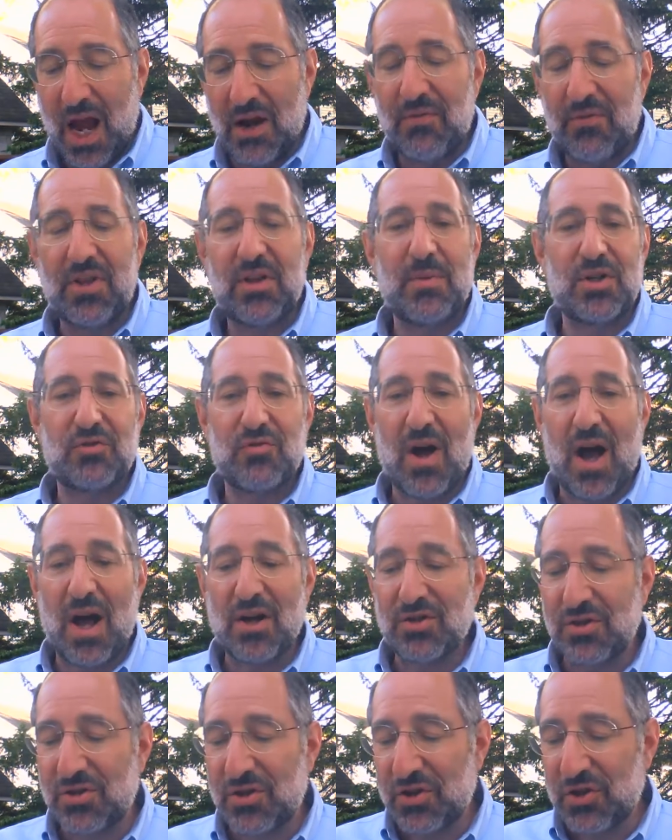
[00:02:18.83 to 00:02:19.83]
I read the
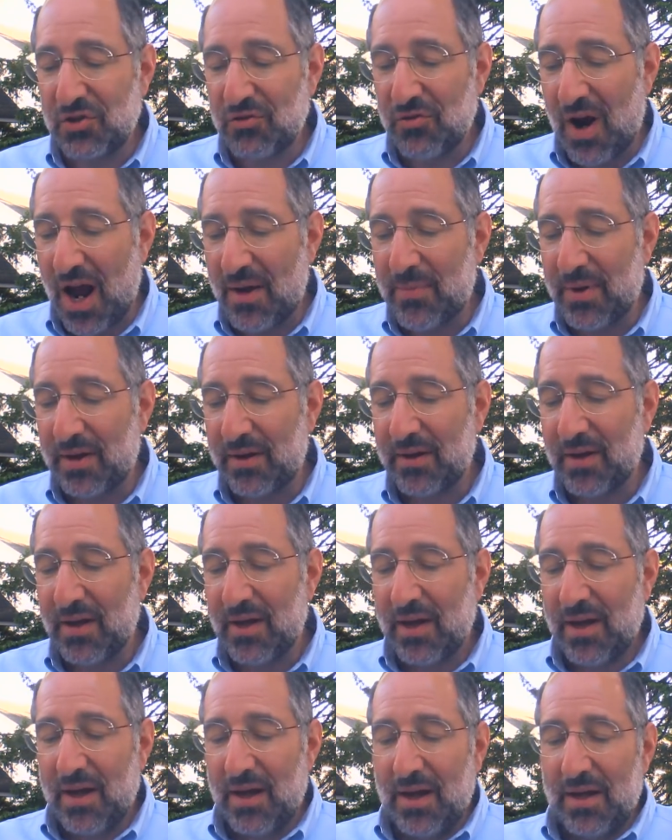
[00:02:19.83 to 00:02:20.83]
Midrash as describing
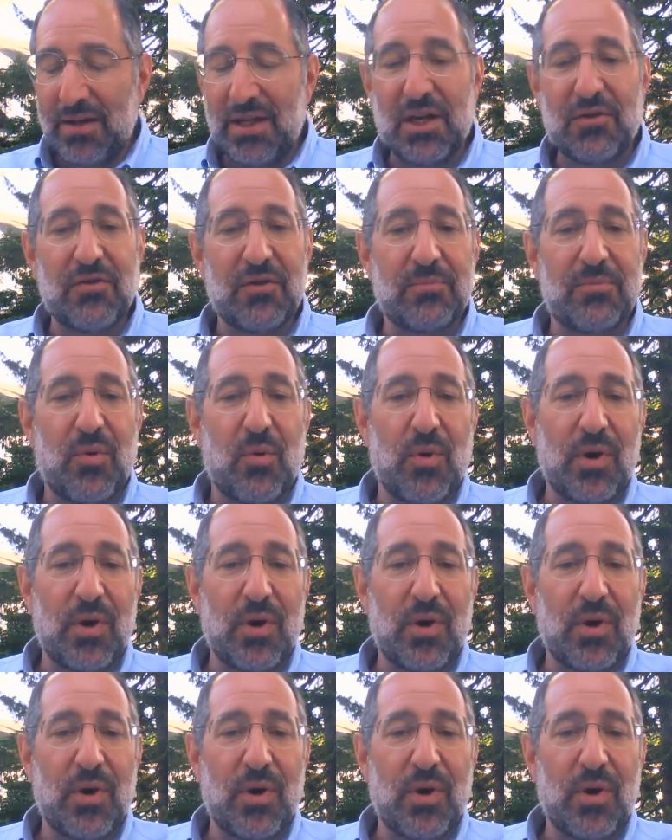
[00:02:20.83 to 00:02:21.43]
different